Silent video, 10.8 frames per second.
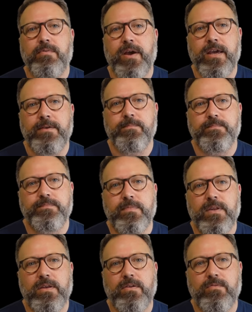away
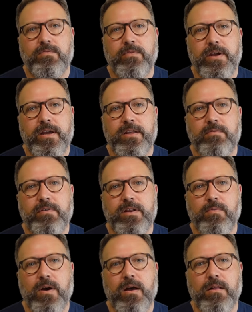really, really
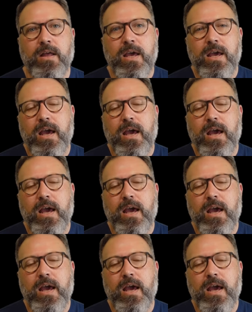well.